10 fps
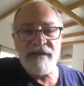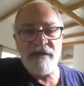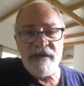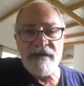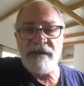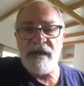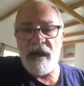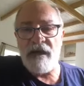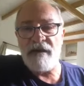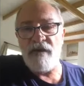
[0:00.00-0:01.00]

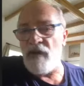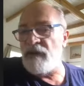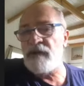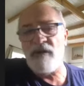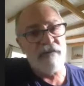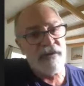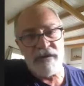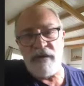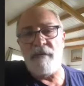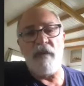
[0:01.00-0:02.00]
79, all
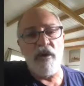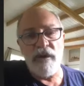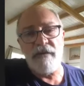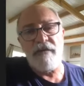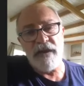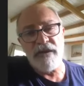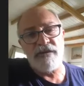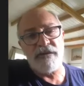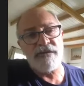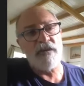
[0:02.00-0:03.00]
the
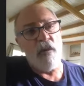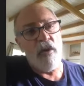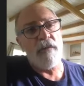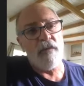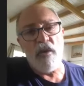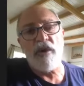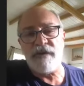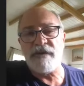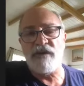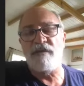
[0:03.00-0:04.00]
major warm
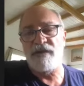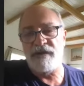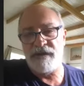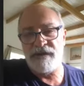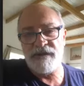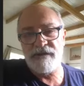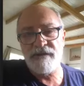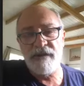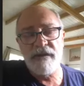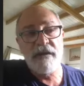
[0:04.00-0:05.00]
water competition.
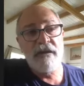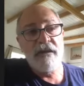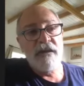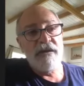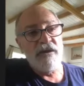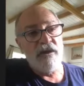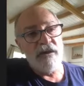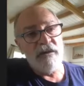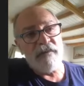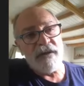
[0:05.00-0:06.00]
The
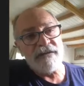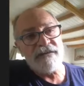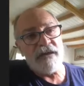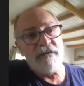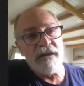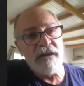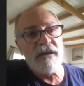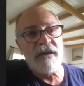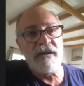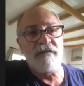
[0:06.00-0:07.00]
only place I beat
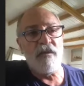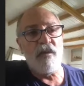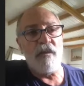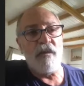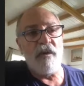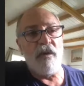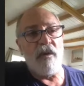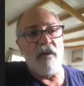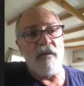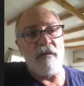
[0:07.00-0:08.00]
him
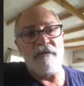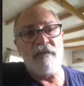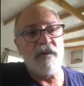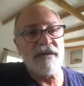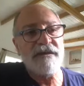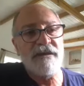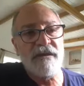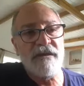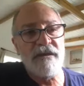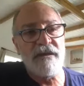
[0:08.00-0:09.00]
was in